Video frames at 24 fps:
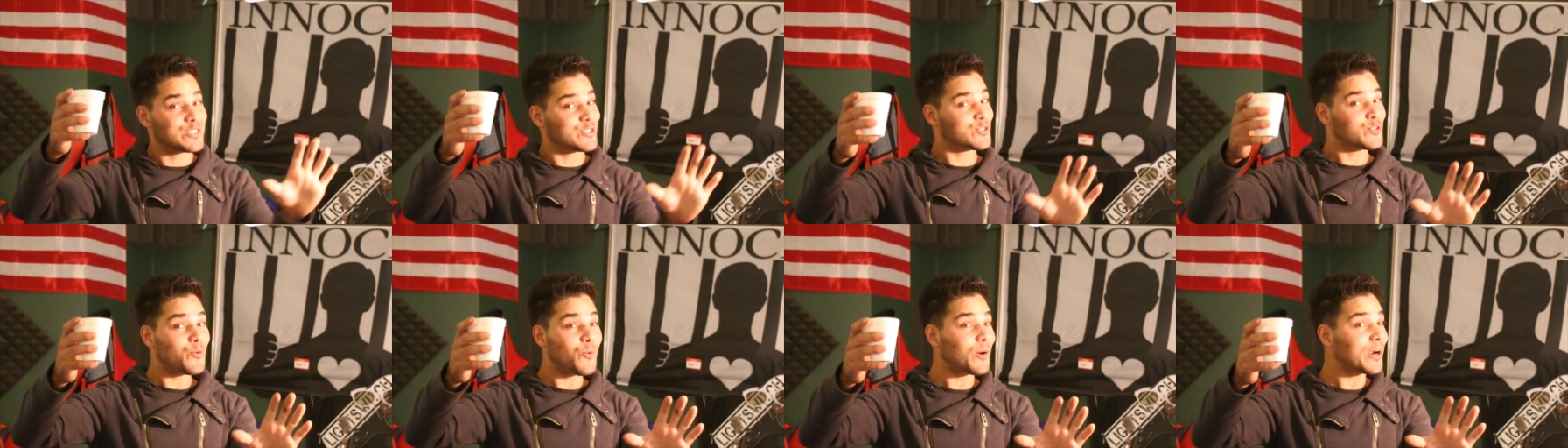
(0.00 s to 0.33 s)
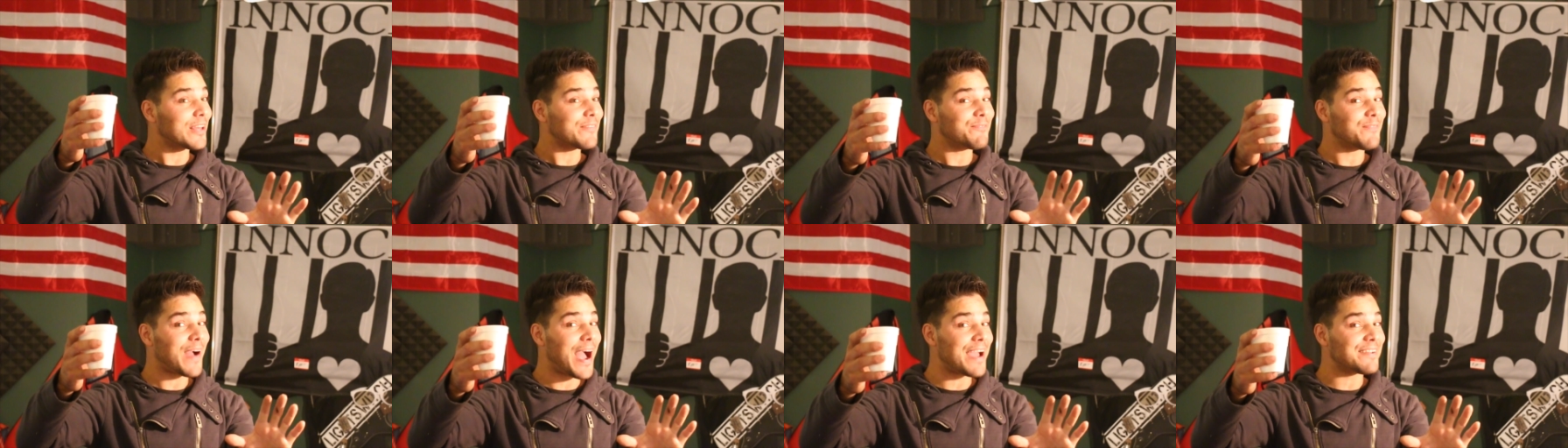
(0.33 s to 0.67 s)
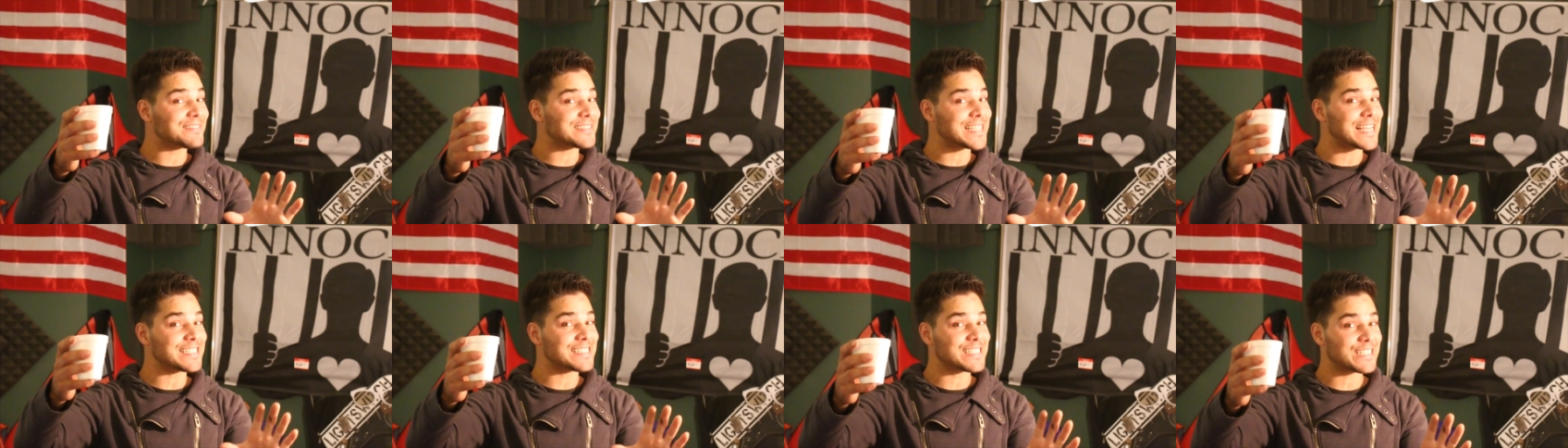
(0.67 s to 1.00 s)

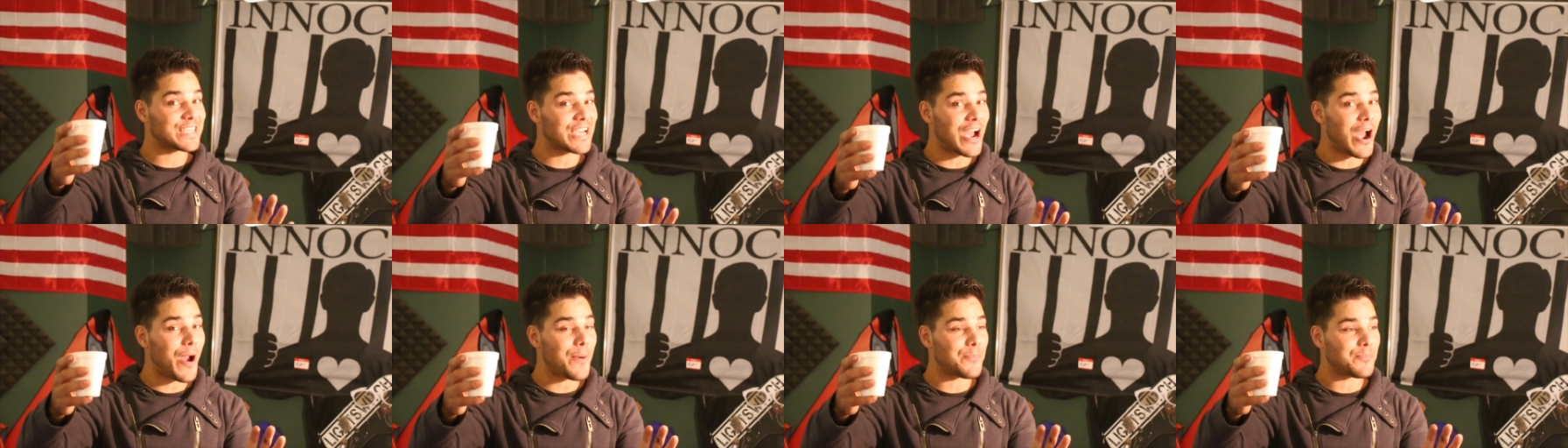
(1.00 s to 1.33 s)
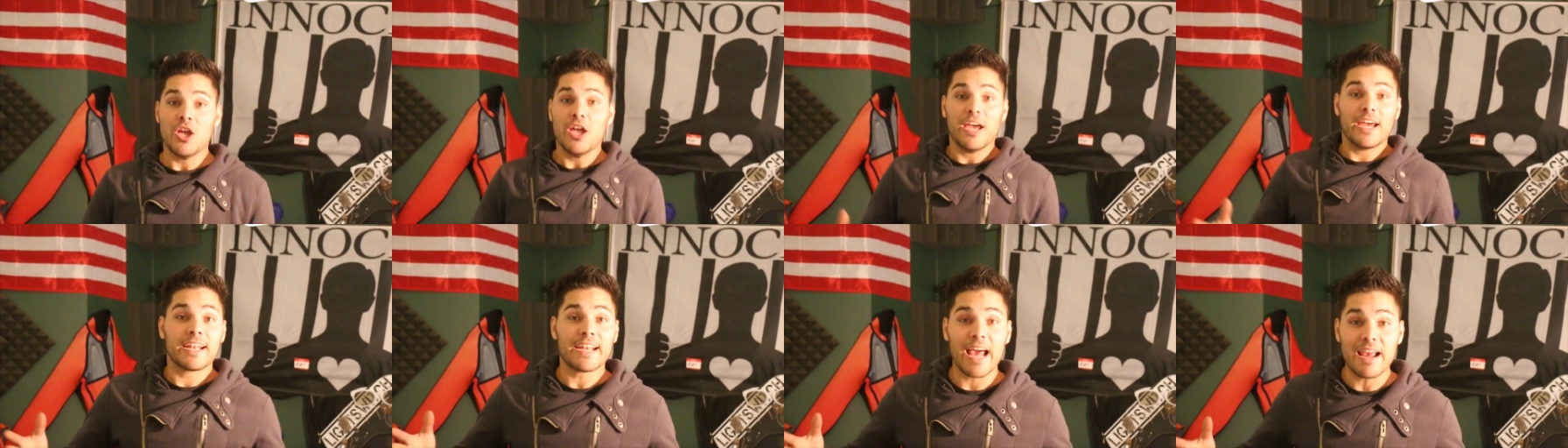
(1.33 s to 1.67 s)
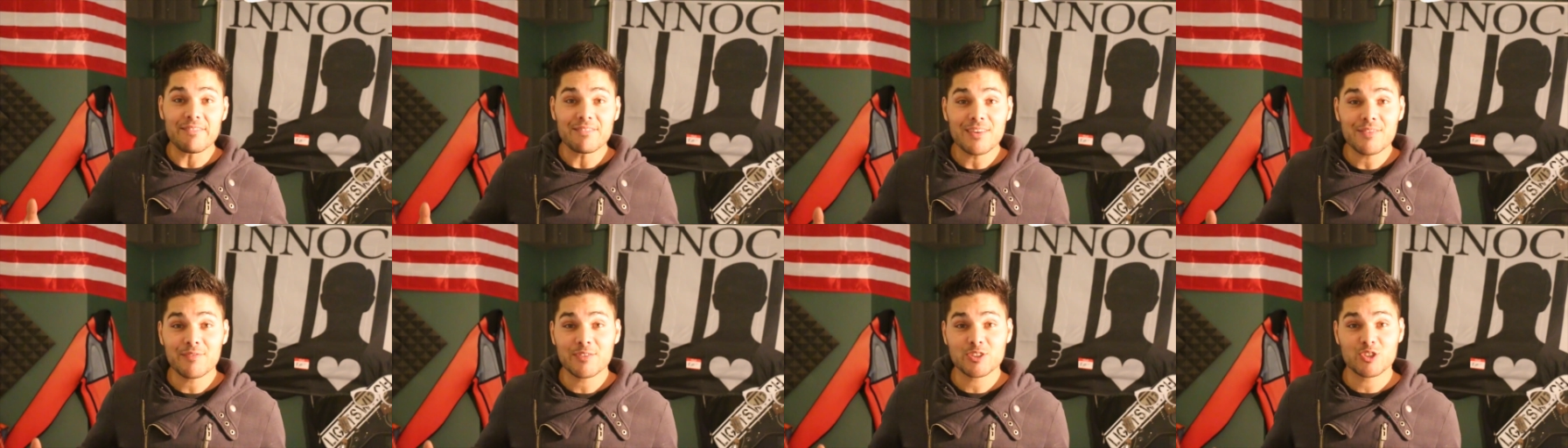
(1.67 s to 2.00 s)
25 cents a cup! And
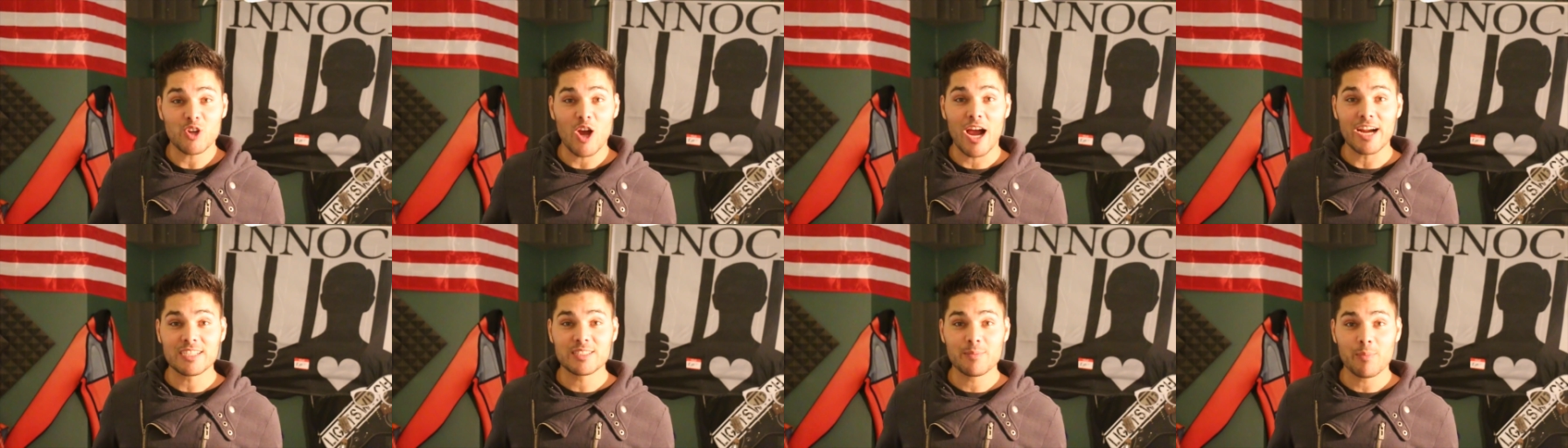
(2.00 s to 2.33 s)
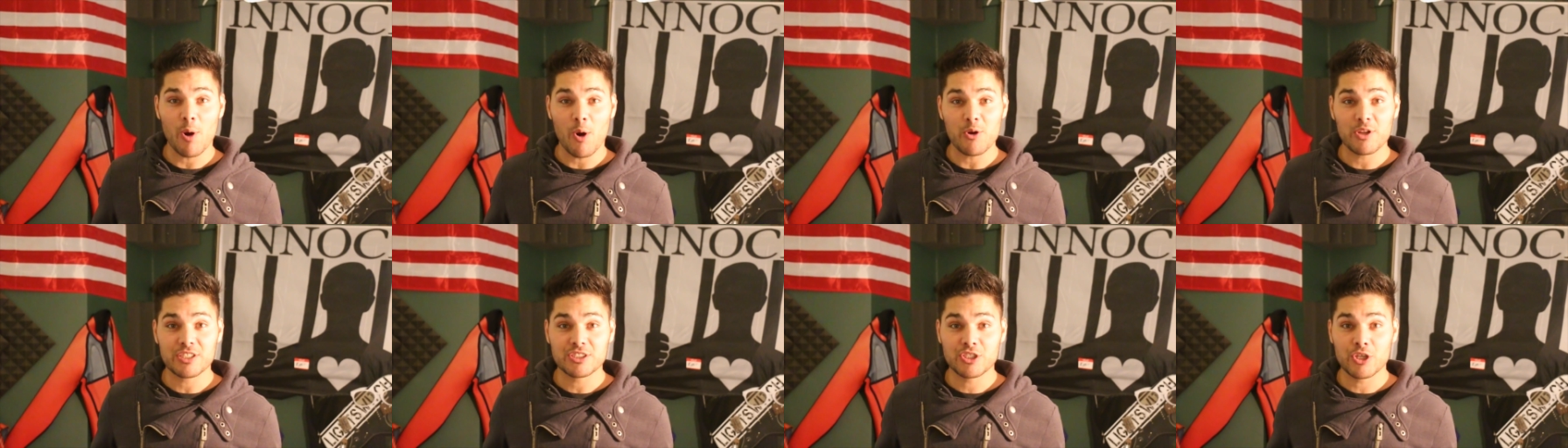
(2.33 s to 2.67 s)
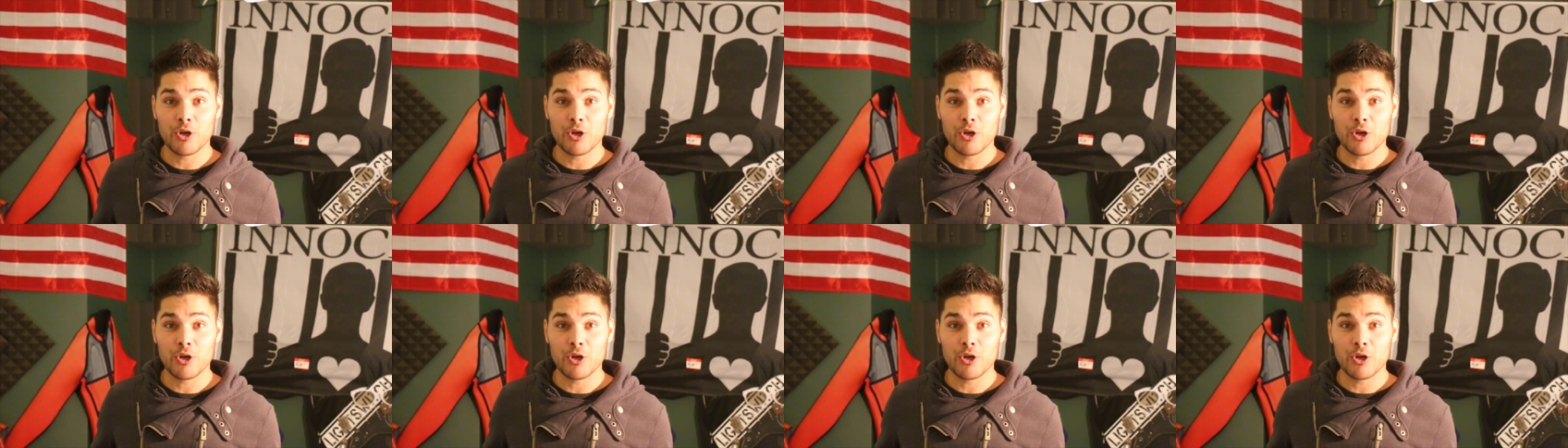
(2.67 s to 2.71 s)
I've even talked about it